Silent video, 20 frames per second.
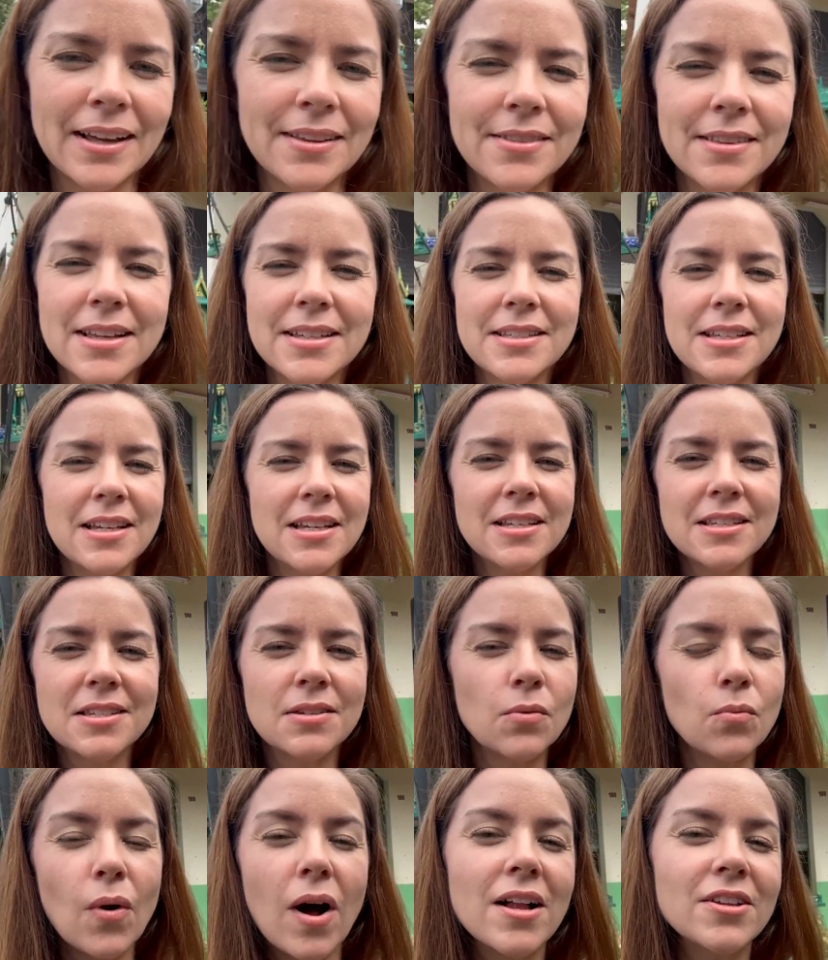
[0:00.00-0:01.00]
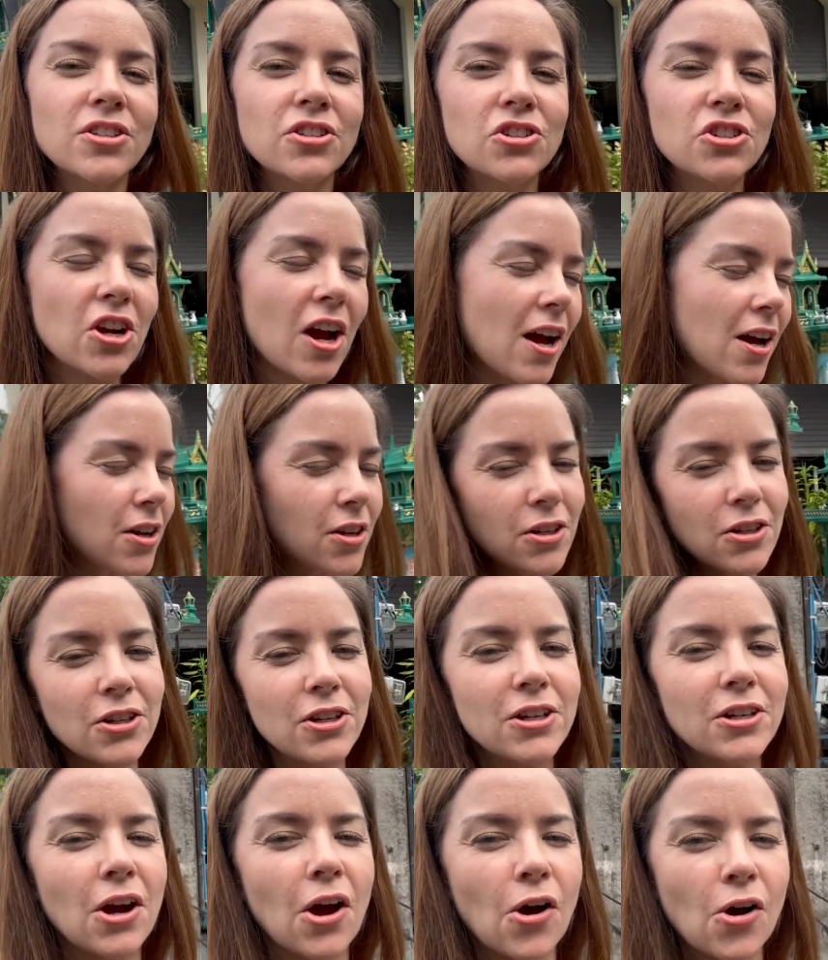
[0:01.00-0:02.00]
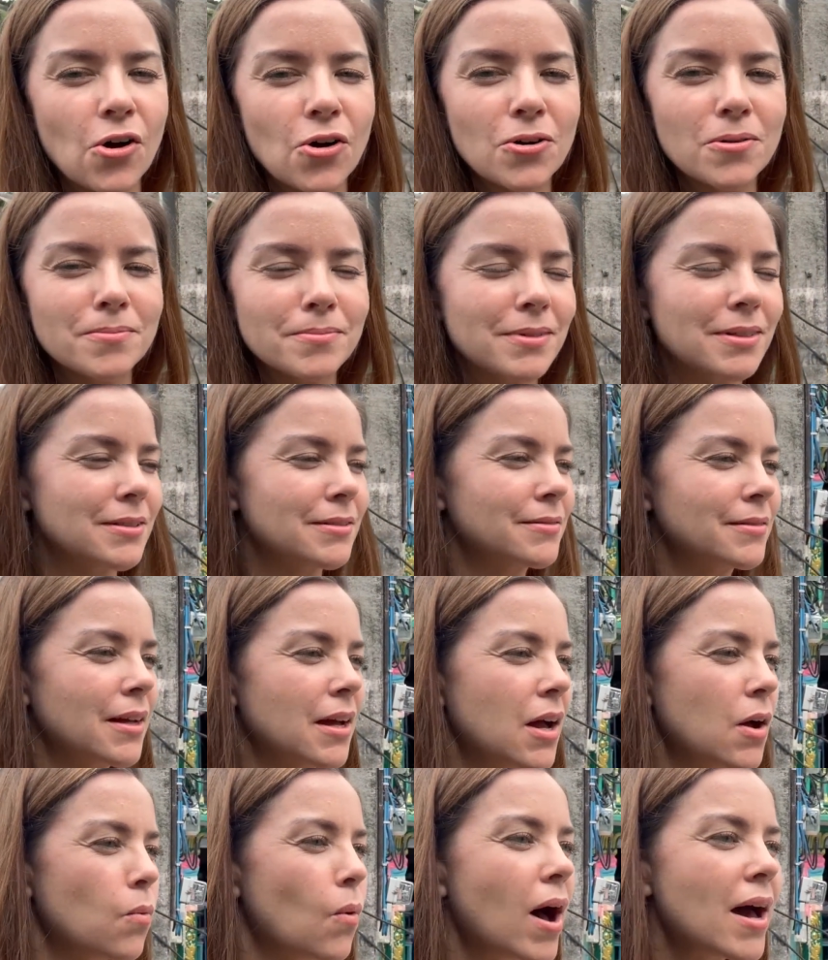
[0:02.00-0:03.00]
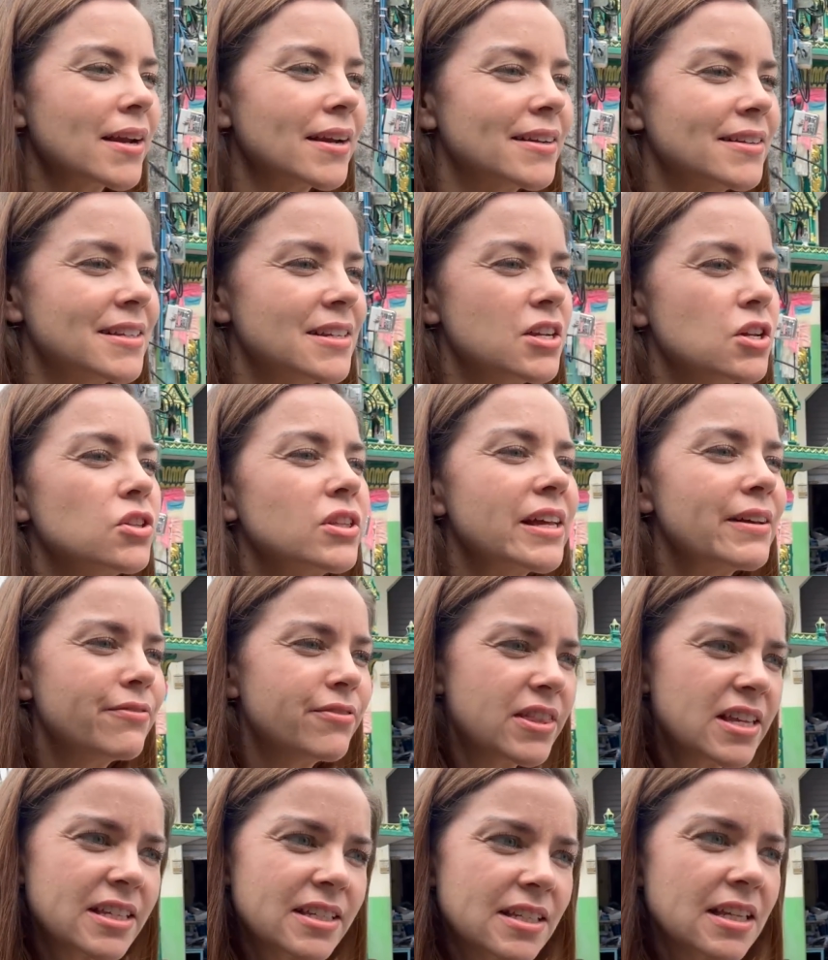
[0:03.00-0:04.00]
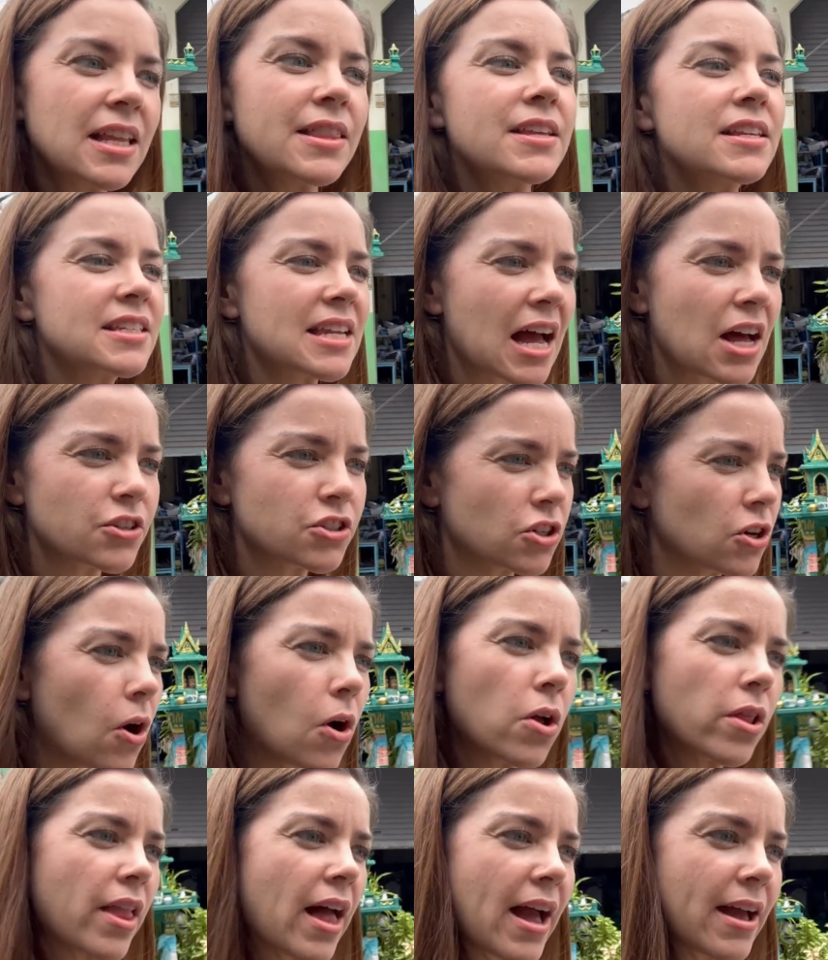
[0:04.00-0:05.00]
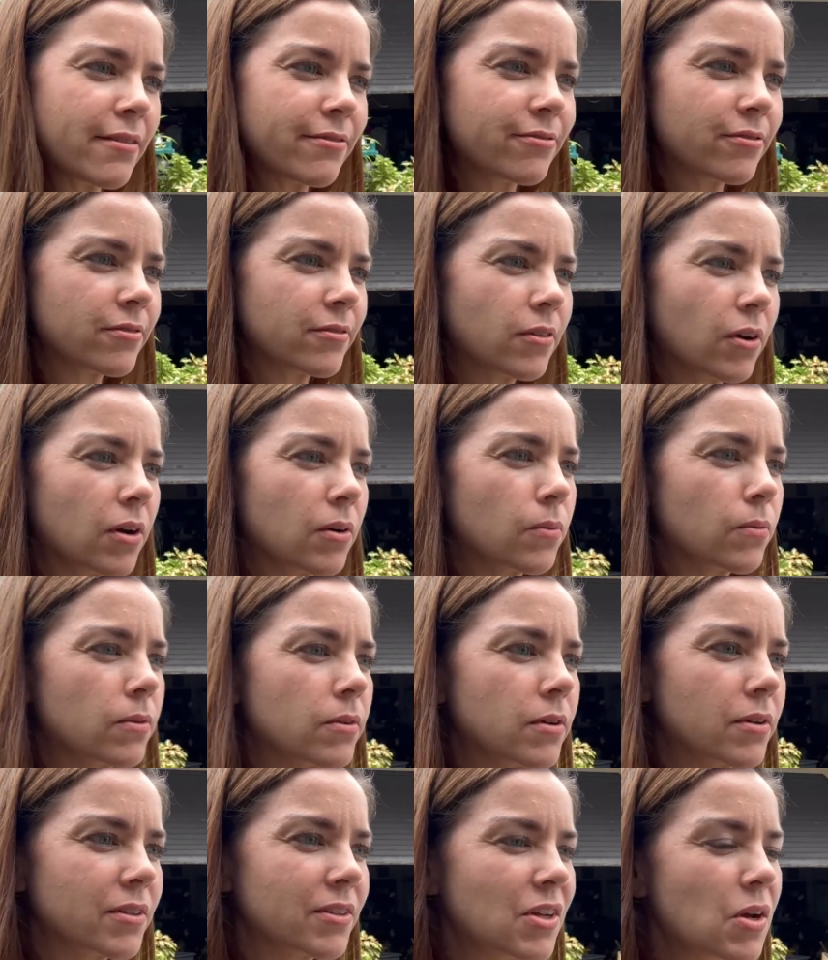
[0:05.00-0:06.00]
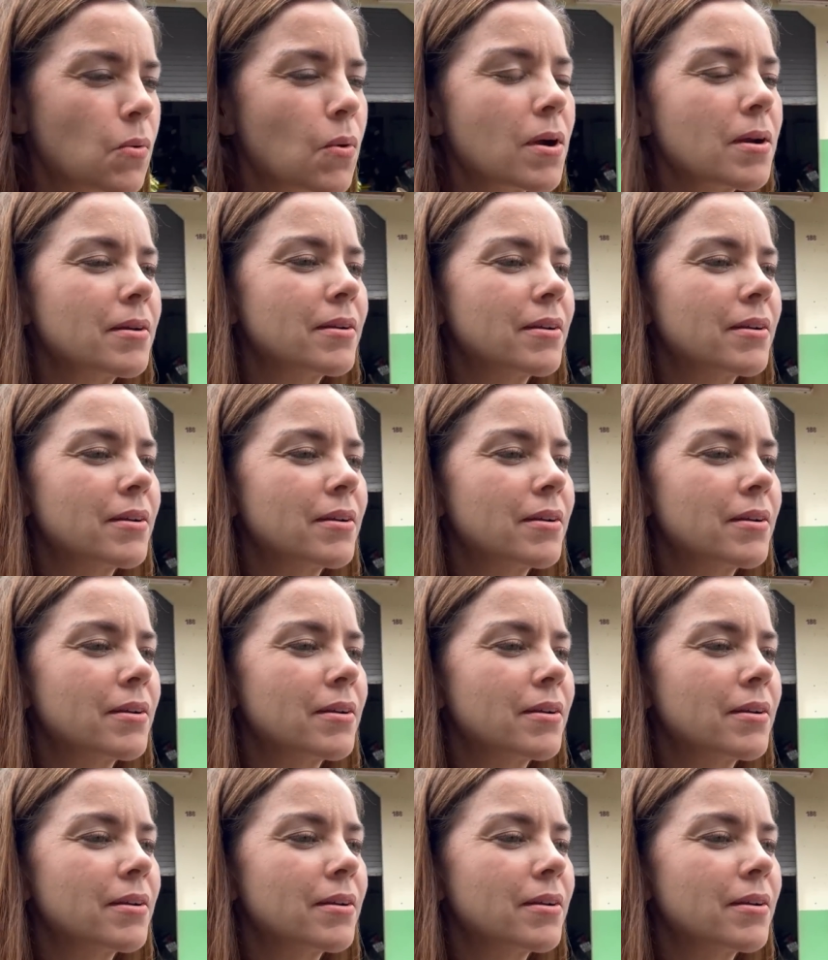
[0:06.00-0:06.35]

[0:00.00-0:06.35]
This is Wat's childhood home. Wat, did you live this in this house your whole life? Or no. you weren't?